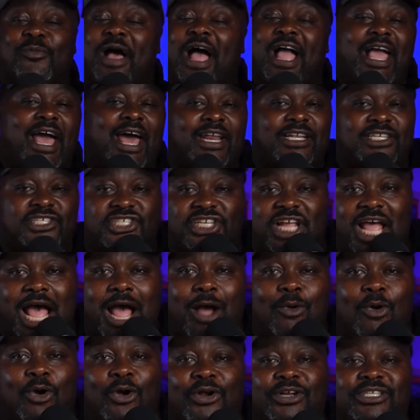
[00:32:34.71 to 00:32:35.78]
I got a
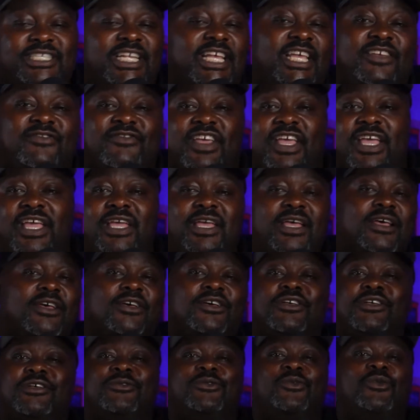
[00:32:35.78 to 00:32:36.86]
shower, TV.
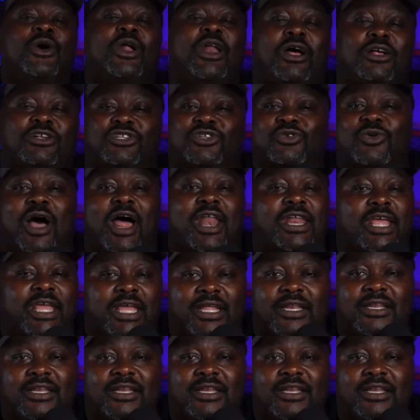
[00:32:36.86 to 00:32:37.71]
What else do I need?